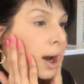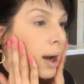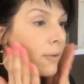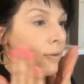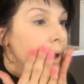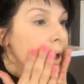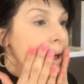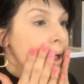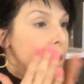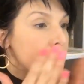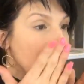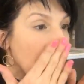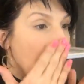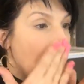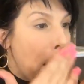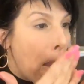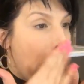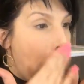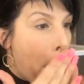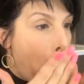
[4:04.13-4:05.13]
coverage,
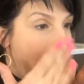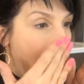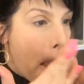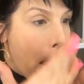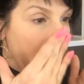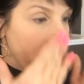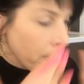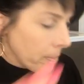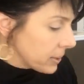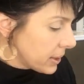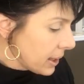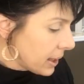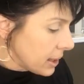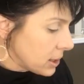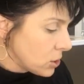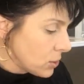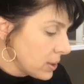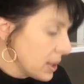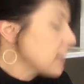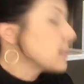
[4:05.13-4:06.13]
but then I
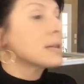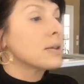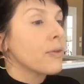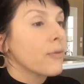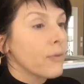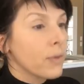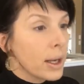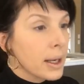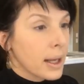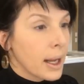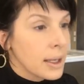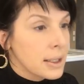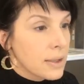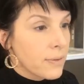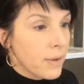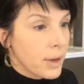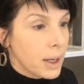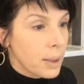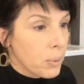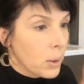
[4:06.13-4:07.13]
do this in case
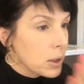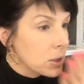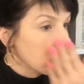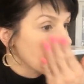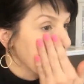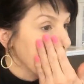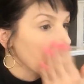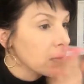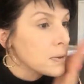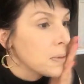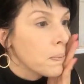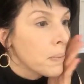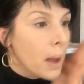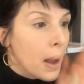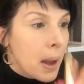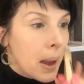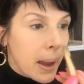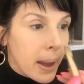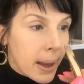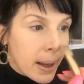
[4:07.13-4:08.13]
of any brush strokes.
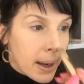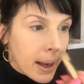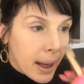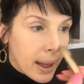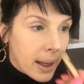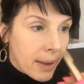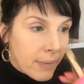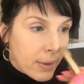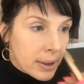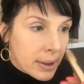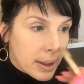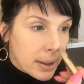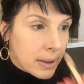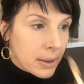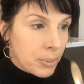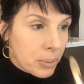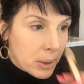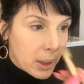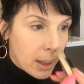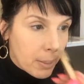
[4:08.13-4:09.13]
And I have a
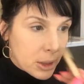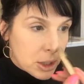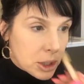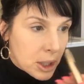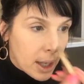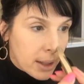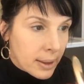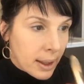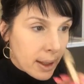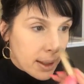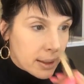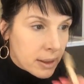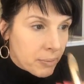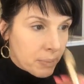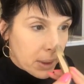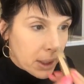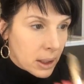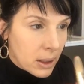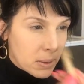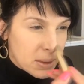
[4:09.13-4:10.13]
little blemish on the end
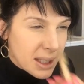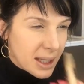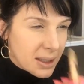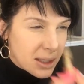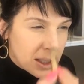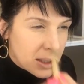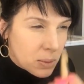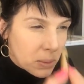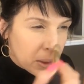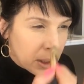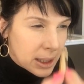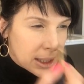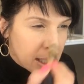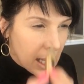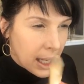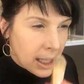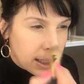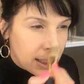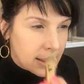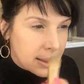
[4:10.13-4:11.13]
of my nose. It's just really
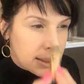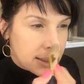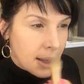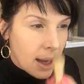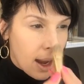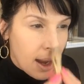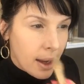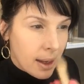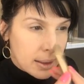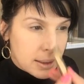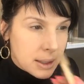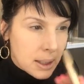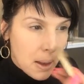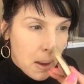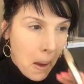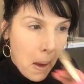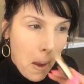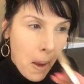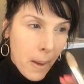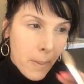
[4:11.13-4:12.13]
tiny. It's not,
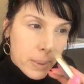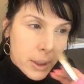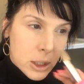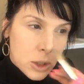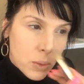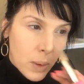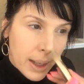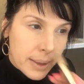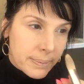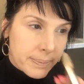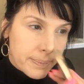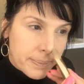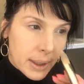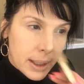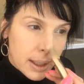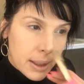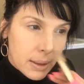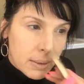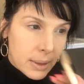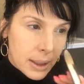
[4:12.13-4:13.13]
but it's red
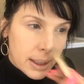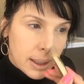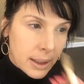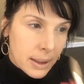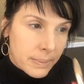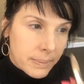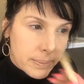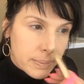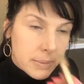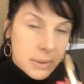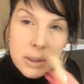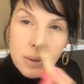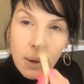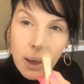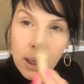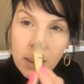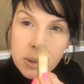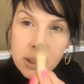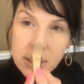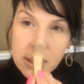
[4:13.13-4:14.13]
and I don't like it. So
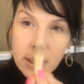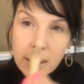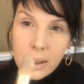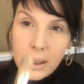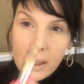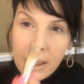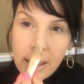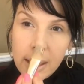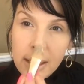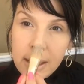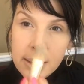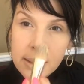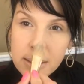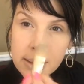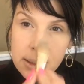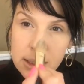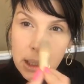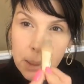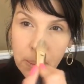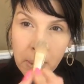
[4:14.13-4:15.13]
I'm just gonna
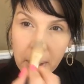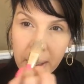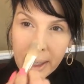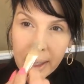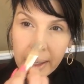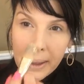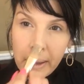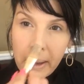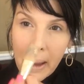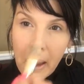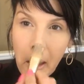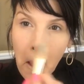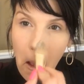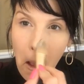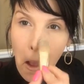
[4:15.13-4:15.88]
stipple in